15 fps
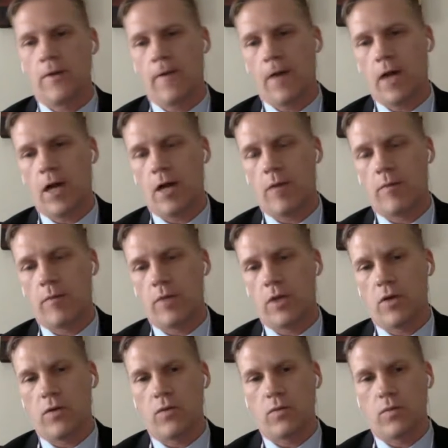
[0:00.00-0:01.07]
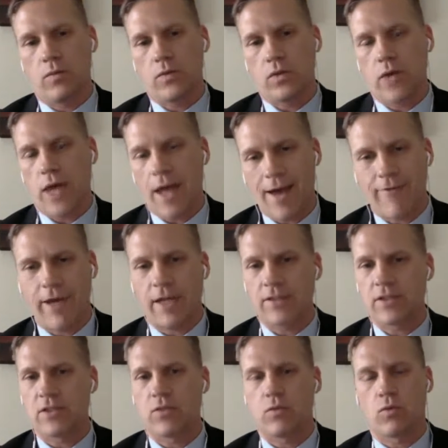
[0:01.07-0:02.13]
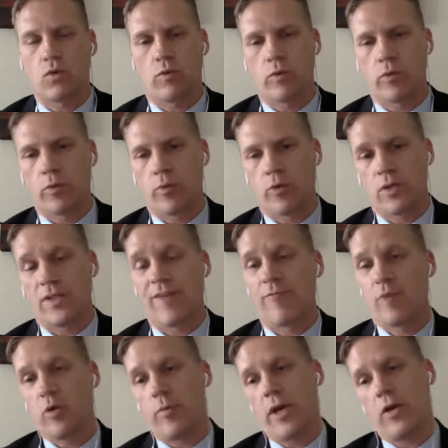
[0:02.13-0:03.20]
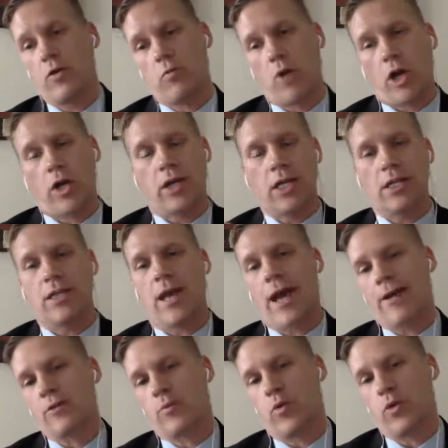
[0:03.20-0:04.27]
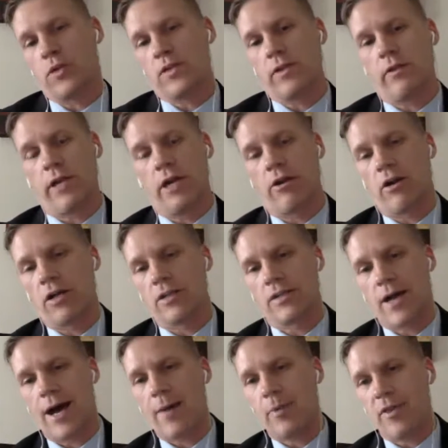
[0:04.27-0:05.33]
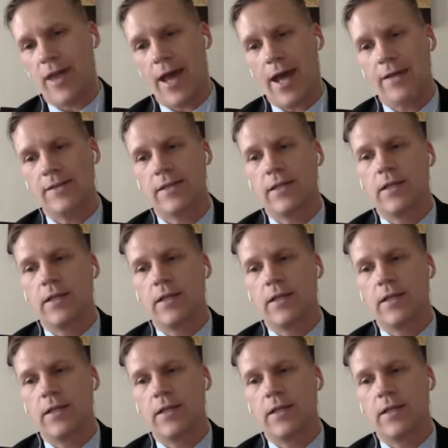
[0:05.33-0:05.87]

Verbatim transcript: Um, you know, so I have access to enrollment reports. I've built my own marketing dashboards that layer on top of that.